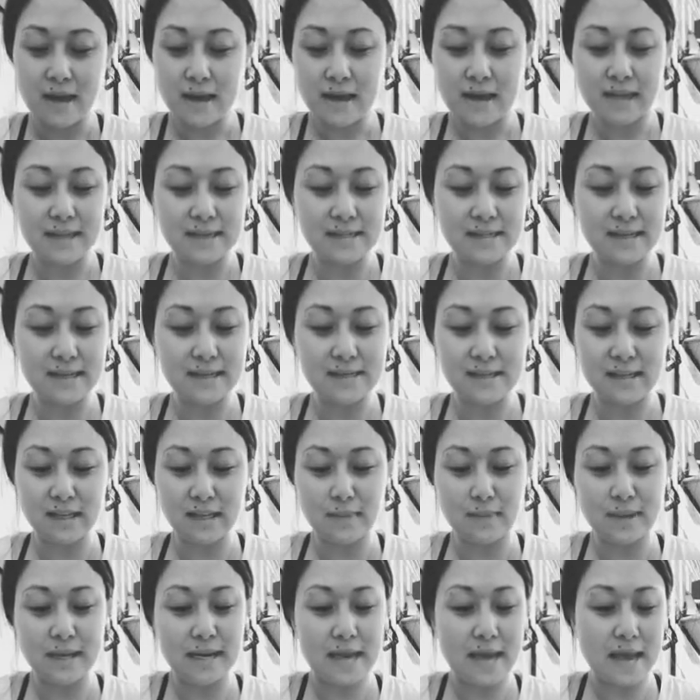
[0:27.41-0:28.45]
It is easy to
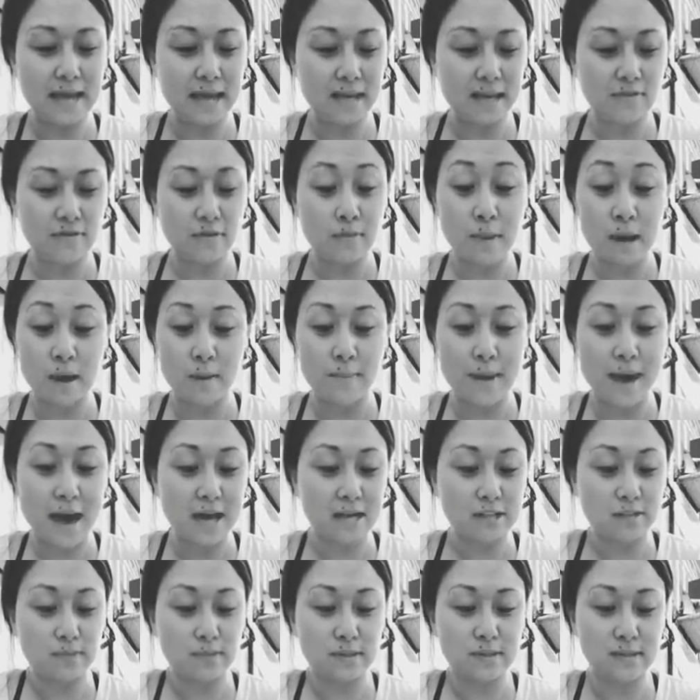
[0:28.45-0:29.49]
be negative about
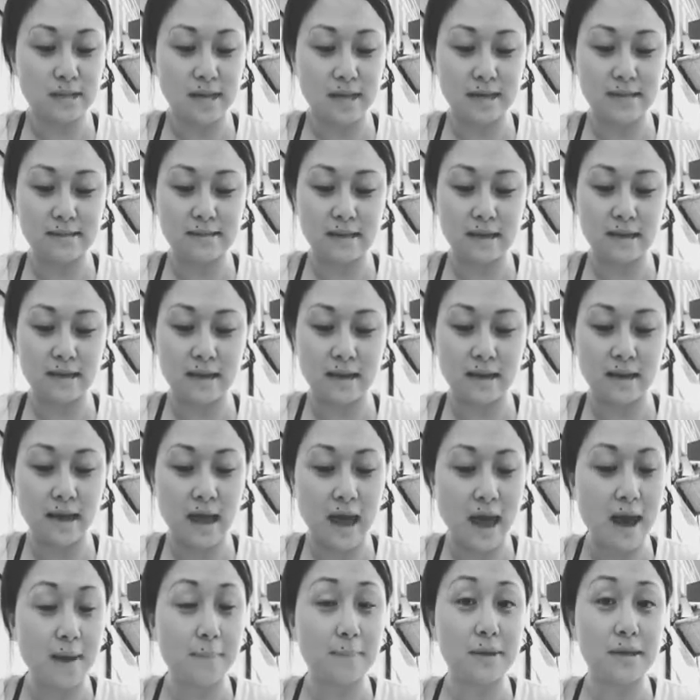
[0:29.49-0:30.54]
past mistakes and
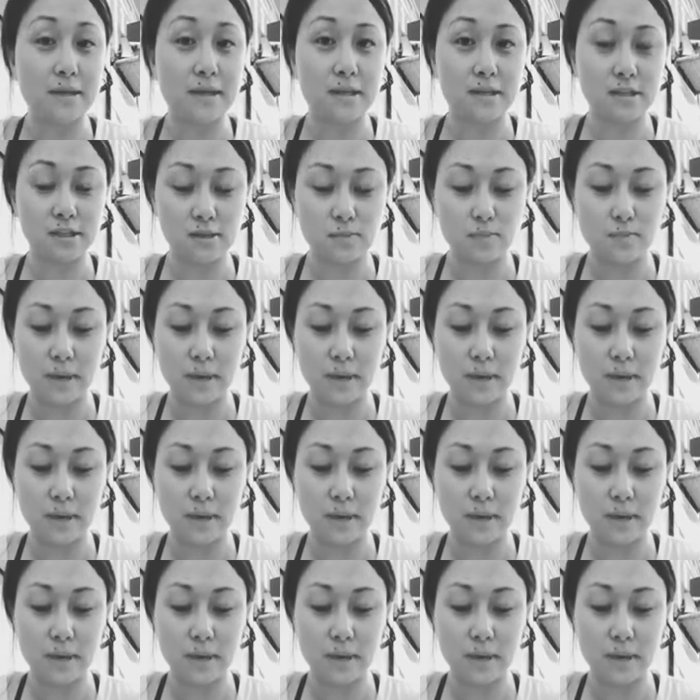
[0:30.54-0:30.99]
unhappiness,